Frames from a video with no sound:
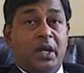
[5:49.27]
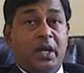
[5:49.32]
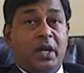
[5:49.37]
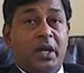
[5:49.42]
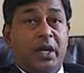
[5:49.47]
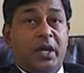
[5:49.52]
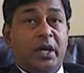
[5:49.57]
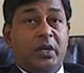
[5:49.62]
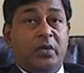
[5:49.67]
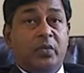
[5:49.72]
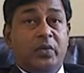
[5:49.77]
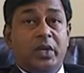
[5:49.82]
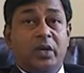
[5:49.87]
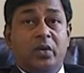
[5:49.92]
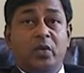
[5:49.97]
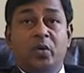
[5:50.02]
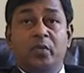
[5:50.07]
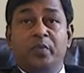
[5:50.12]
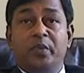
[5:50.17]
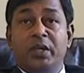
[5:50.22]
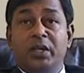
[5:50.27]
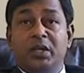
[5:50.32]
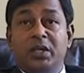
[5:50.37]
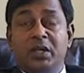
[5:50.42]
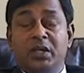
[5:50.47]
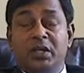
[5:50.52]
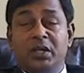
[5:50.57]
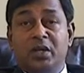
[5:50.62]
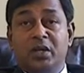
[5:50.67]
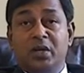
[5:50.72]
And we are hoping
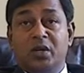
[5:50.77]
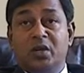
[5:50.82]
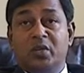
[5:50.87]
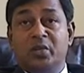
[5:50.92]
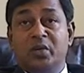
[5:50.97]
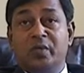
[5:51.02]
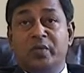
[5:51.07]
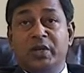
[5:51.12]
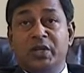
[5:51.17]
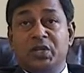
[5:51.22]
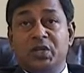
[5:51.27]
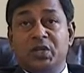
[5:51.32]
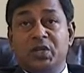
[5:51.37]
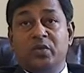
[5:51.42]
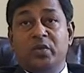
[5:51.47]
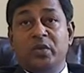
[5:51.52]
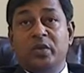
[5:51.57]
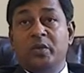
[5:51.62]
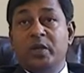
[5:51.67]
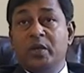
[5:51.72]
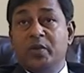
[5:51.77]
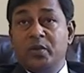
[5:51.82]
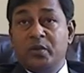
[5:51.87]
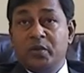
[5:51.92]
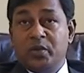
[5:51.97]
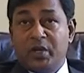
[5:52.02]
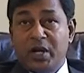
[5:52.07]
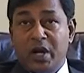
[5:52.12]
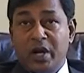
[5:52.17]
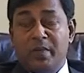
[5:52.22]
that the Honorable Minister will be able
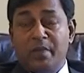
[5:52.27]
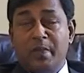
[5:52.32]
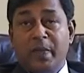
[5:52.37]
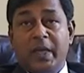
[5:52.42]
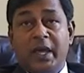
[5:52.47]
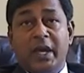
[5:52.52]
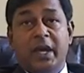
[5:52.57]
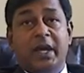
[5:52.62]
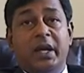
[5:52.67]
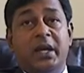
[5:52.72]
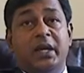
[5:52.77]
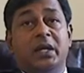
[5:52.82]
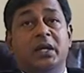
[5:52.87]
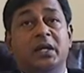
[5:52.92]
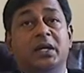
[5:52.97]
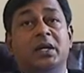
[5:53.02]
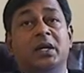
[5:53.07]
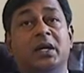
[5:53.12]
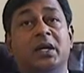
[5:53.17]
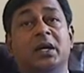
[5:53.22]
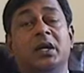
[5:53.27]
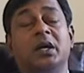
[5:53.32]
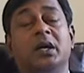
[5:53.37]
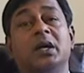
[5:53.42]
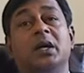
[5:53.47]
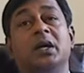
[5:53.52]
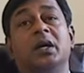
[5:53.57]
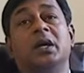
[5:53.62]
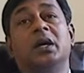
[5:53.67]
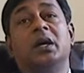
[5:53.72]
to come, and
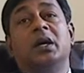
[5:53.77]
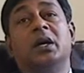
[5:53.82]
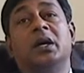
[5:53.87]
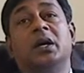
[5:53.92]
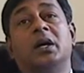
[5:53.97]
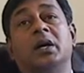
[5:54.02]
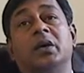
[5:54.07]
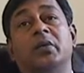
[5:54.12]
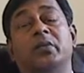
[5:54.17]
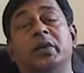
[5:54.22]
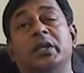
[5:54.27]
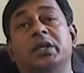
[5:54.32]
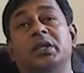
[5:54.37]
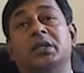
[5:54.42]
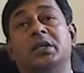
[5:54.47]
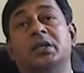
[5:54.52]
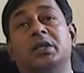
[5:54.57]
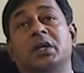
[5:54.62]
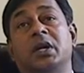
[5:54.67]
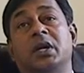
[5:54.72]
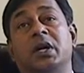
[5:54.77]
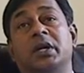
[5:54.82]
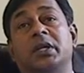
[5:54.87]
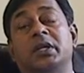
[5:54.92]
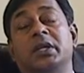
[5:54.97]
with her